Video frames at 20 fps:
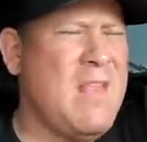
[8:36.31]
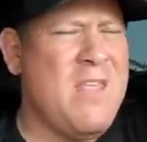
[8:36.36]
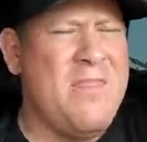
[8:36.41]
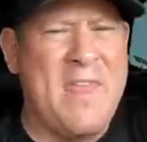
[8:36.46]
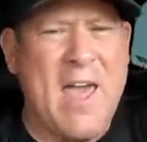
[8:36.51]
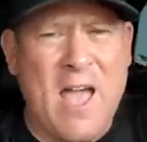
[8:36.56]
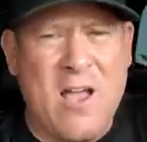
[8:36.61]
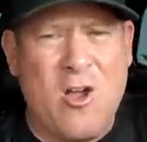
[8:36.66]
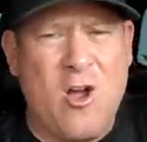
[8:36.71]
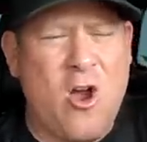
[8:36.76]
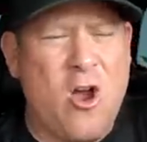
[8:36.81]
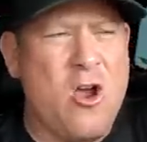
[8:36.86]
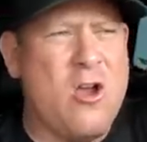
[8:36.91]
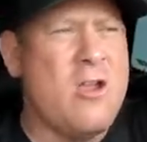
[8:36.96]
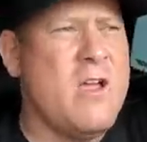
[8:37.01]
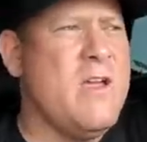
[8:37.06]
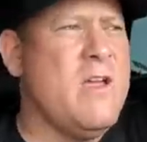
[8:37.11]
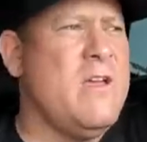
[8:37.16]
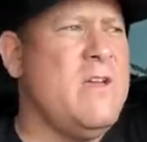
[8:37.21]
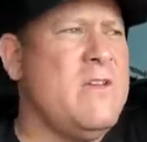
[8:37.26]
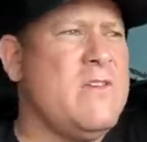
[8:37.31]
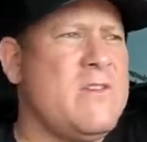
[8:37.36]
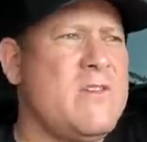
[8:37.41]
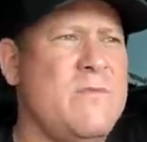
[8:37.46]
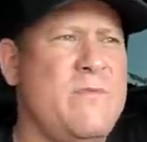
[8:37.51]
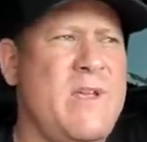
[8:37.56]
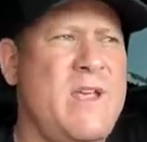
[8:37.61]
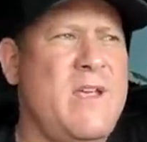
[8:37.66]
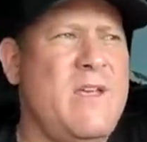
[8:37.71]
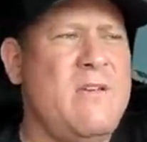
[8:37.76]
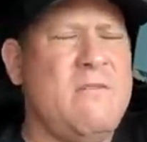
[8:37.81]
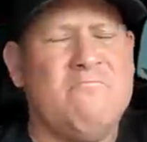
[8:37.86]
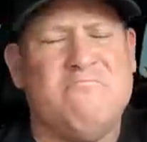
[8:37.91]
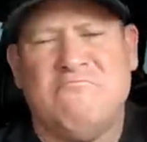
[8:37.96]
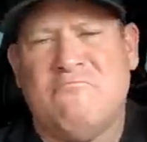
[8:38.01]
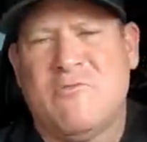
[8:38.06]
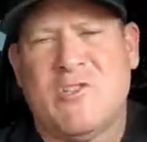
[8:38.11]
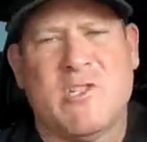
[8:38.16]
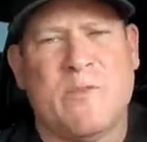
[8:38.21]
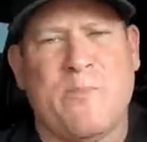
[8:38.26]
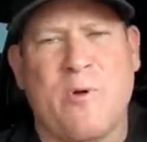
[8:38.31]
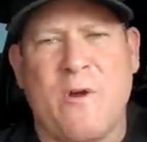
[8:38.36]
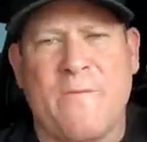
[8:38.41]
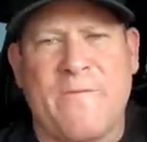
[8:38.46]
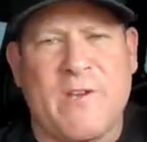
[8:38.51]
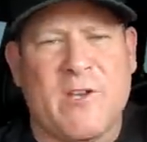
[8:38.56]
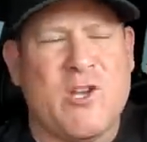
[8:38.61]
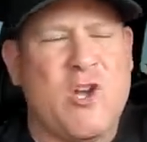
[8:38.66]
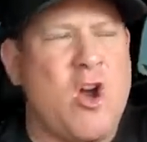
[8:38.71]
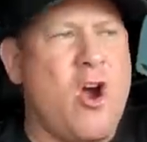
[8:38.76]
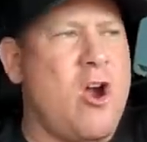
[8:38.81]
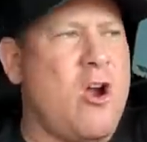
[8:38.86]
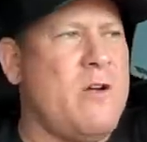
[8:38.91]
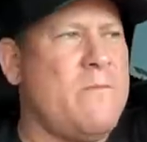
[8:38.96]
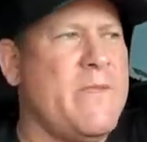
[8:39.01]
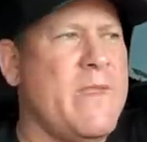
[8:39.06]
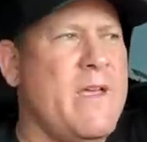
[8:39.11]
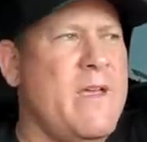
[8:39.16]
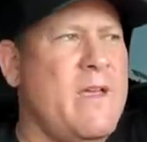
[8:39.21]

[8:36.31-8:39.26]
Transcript: That car, to me, was the perfect car.